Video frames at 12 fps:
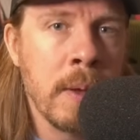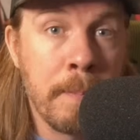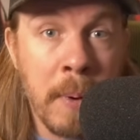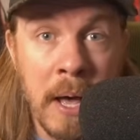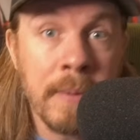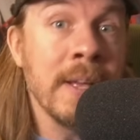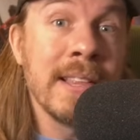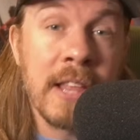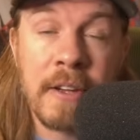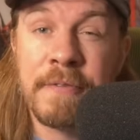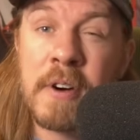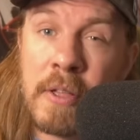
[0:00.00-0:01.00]
But
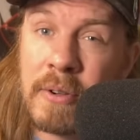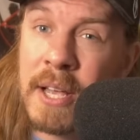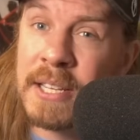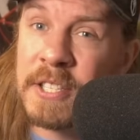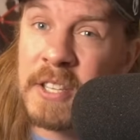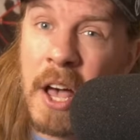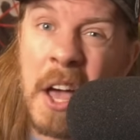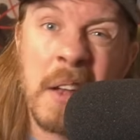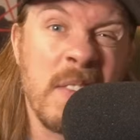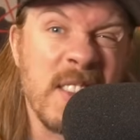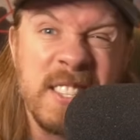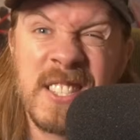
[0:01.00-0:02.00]
like Father Like Son
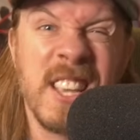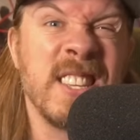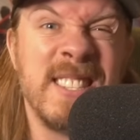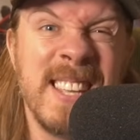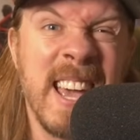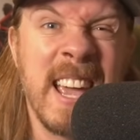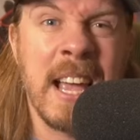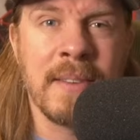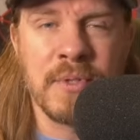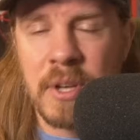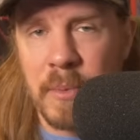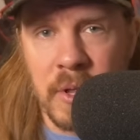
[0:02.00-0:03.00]
and The Sixth Day
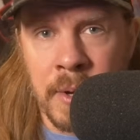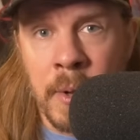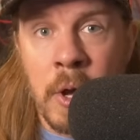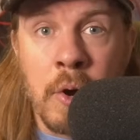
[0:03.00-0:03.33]
have some of the